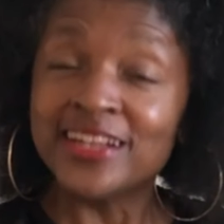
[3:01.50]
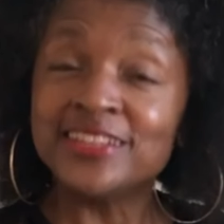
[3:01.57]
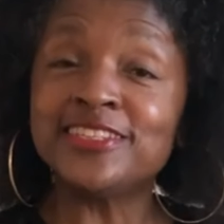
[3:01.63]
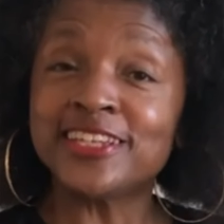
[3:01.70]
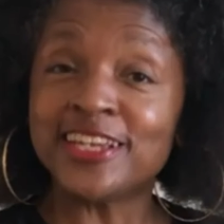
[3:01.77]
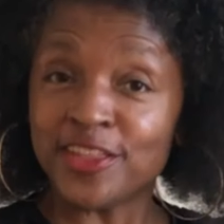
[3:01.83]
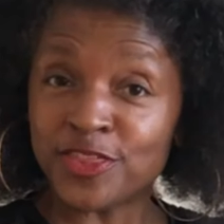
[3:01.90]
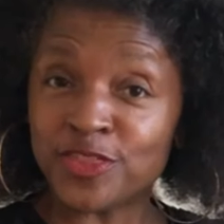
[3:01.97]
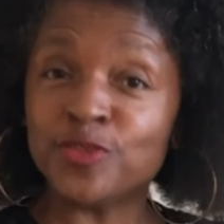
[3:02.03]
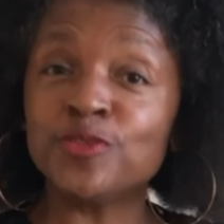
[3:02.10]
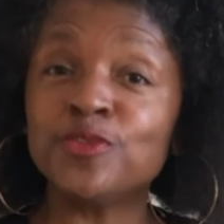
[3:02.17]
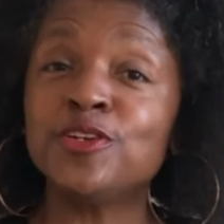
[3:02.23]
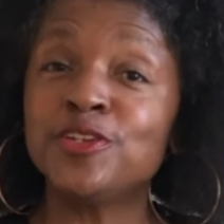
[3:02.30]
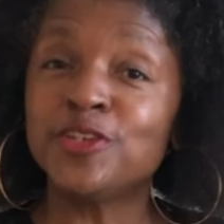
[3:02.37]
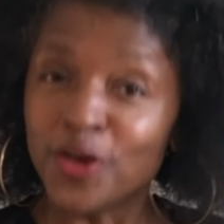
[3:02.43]
to get through
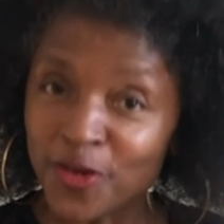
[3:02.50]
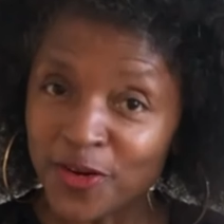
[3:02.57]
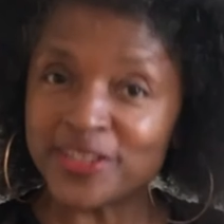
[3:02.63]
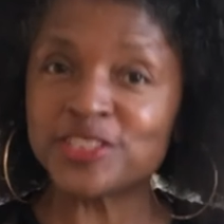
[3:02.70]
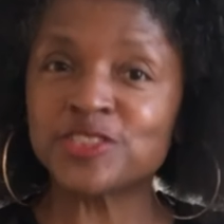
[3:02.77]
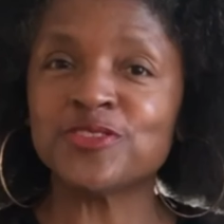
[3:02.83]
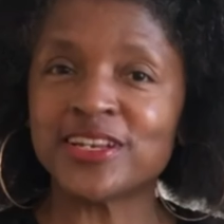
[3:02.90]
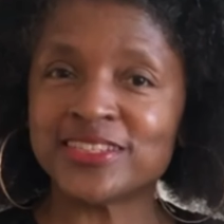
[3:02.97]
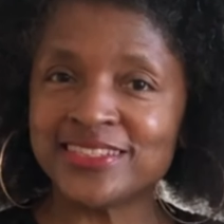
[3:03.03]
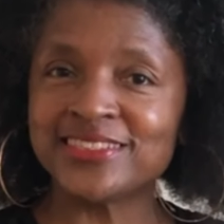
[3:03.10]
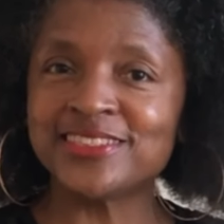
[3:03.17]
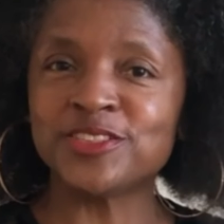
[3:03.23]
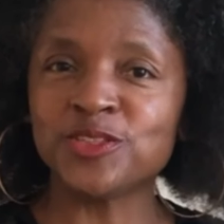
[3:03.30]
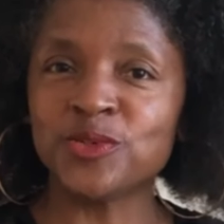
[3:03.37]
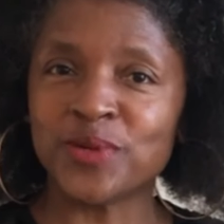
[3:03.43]
your distressing
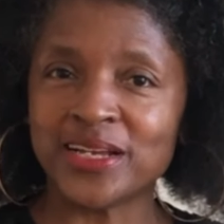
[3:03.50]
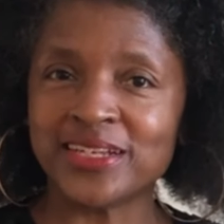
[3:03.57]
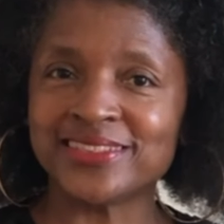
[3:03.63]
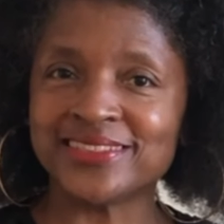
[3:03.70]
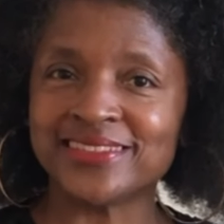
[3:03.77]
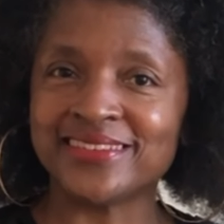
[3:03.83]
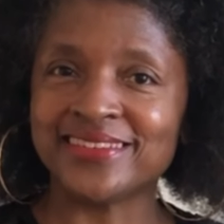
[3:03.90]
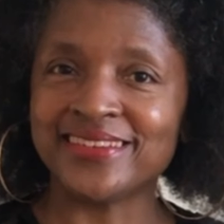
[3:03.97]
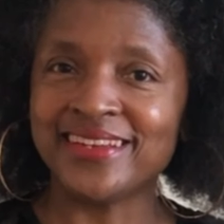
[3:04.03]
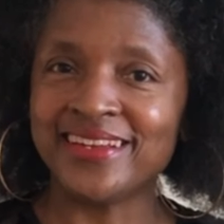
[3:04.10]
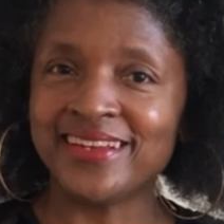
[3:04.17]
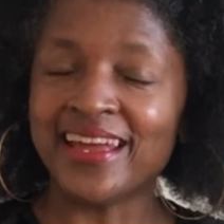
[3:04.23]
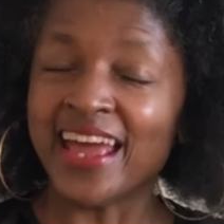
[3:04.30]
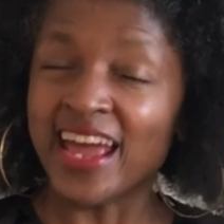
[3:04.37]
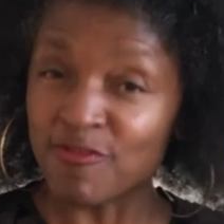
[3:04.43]
situation.
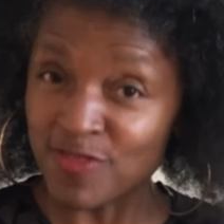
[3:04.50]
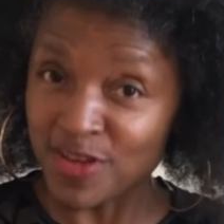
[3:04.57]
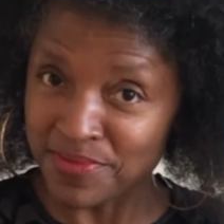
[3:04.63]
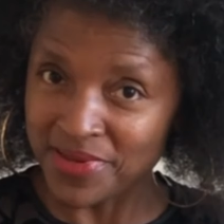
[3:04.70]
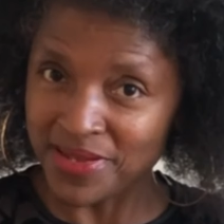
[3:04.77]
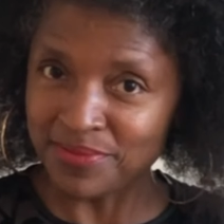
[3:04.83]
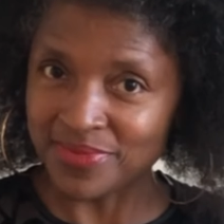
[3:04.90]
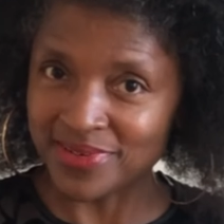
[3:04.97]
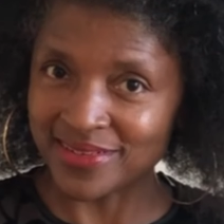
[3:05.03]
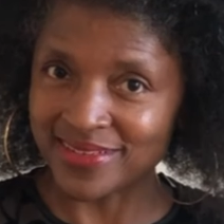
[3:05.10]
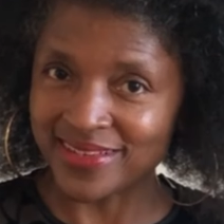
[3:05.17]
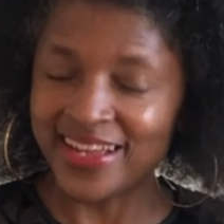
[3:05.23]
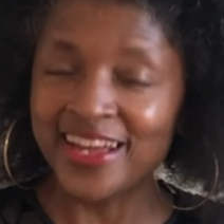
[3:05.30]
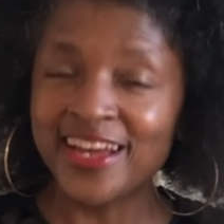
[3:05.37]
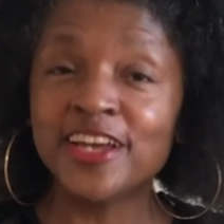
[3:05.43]
And remember,
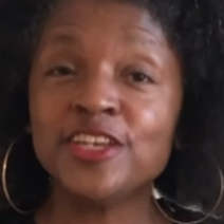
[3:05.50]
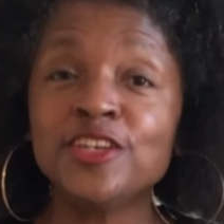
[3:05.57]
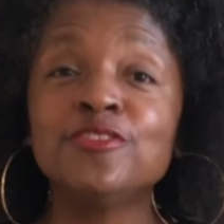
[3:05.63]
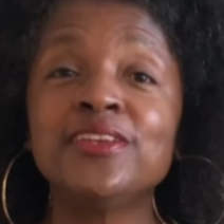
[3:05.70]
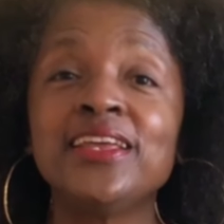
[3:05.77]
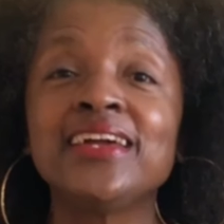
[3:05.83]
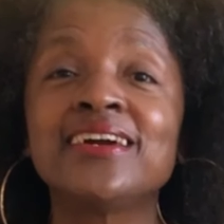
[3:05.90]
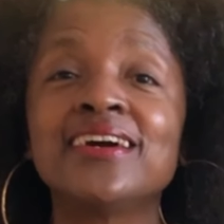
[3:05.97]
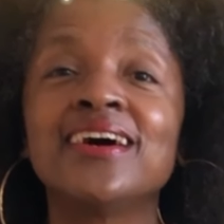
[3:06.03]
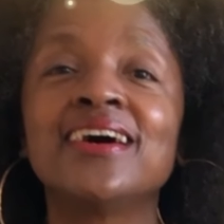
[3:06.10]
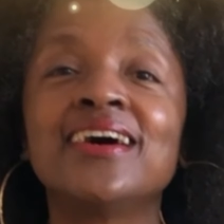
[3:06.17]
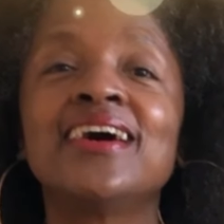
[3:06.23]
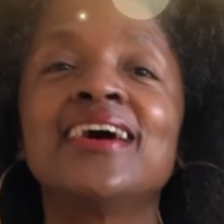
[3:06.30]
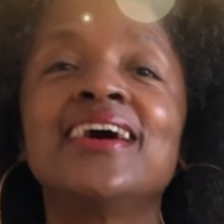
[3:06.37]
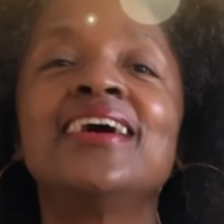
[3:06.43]
Uniqca
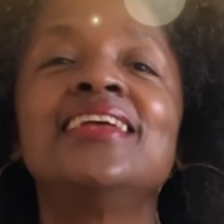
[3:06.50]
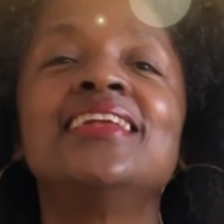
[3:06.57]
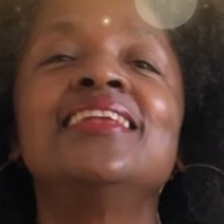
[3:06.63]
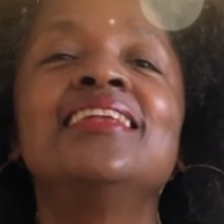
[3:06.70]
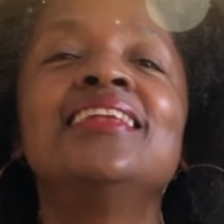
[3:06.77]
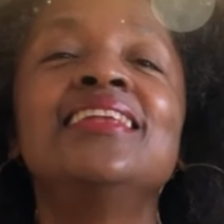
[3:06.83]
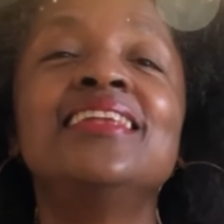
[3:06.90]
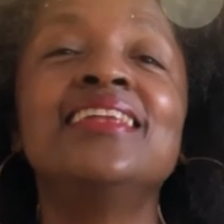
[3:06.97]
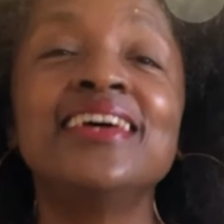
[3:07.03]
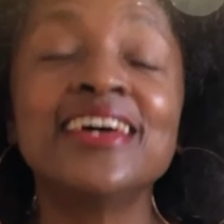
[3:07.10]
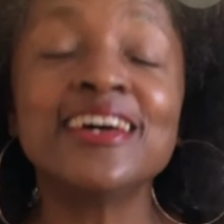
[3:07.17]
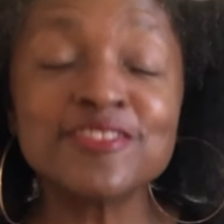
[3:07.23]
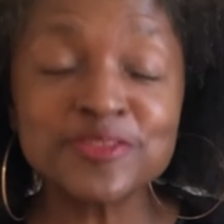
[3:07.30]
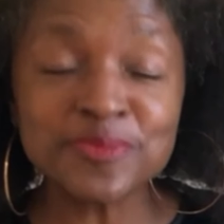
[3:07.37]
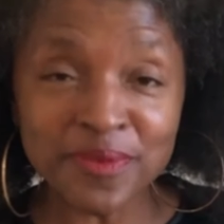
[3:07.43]

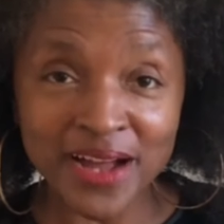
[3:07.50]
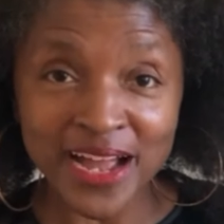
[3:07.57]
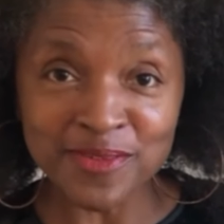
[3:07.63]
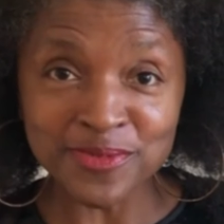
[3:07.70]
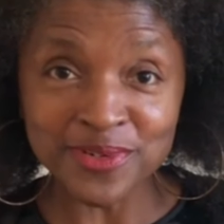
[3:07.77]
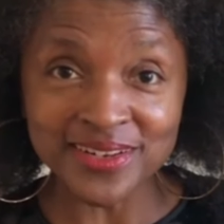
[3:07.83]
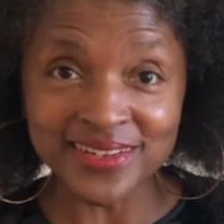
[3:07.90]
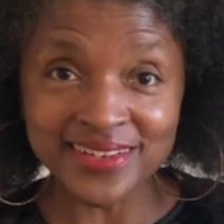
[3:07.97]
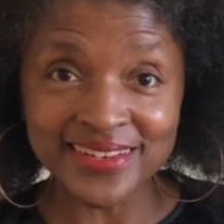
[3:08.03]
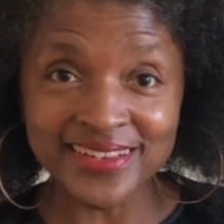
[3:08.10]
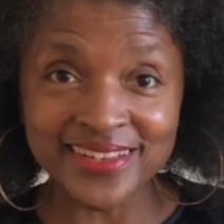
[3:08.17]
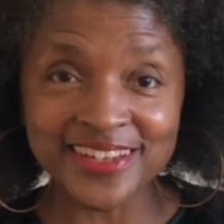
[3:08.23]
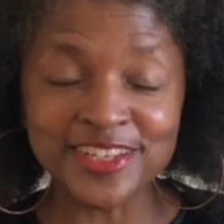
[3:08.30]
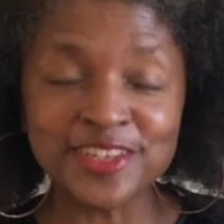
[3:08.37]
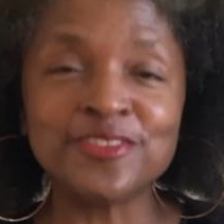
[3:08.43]
lives Brightwood,
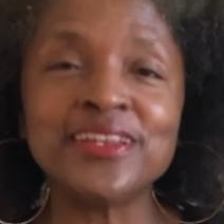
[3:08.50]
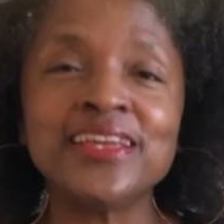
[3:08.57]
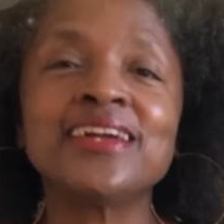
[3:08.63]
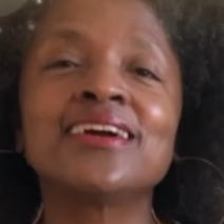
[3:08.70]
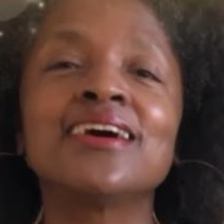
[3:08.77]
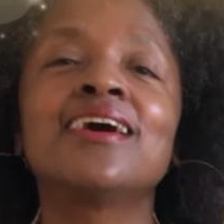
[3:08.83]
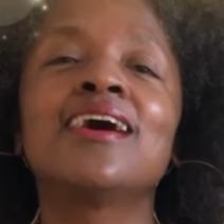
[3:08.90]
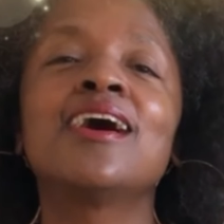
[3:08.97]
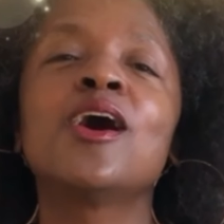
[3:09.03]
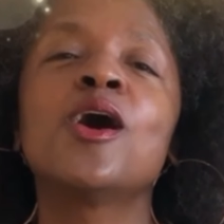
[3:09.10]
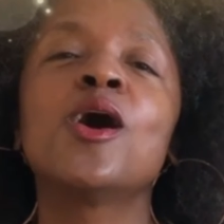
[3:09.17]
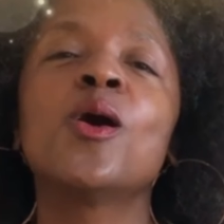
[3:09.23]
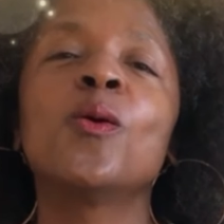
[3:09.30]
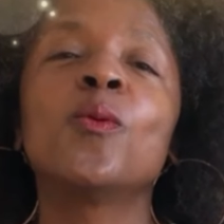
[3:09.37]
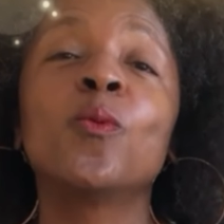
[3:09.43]
Uniqca
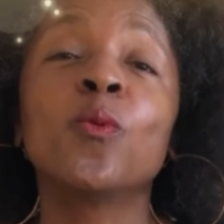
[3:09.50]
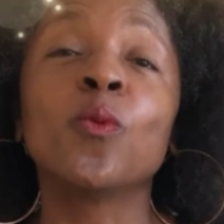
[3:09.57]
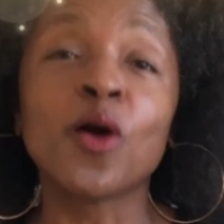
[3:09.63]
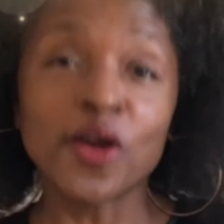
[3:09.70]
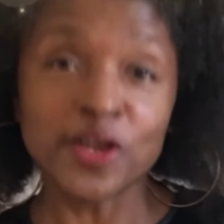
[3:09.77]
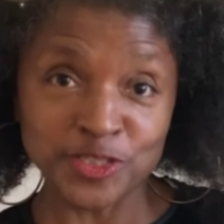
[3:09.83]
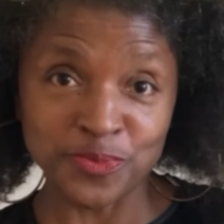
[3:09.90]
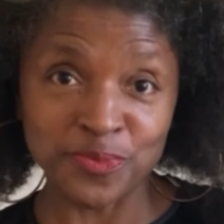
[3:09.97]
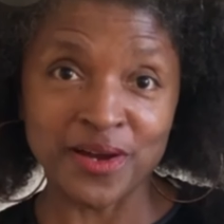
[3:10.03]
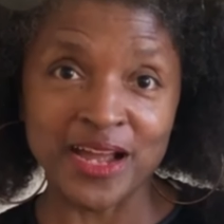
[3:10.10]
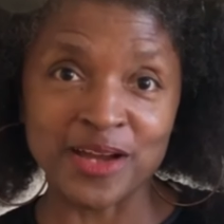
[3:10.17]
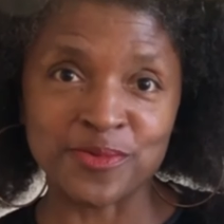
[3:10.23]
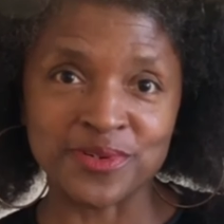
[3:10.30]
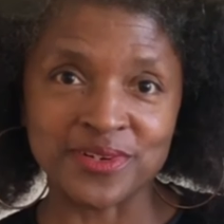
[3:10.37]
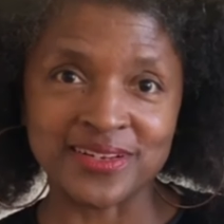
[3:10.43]
works
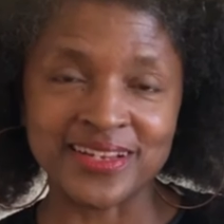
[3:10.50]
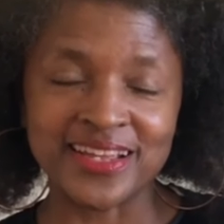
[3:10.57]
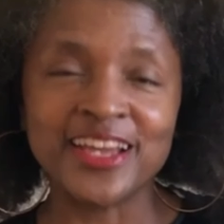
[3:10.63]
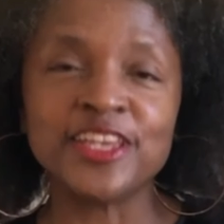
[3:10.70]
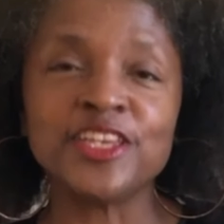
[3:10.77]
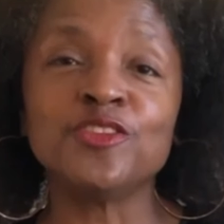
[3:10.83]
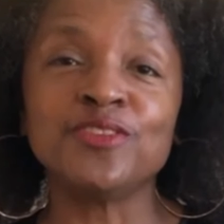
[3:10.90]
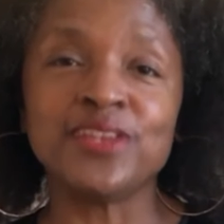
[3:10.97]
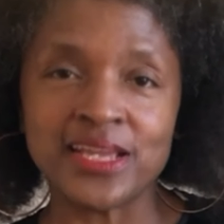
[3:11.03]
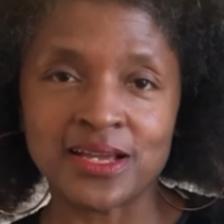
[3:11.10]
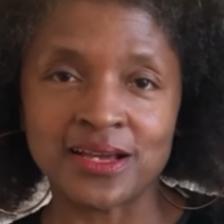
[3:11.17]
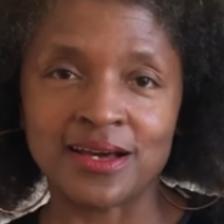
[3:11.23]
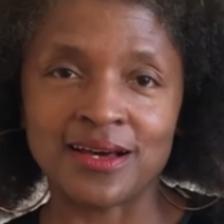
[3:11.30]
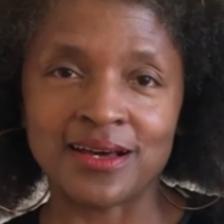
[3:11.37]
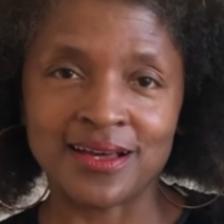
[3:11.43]
Brightwood,
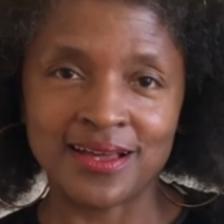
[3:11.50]
Uniqca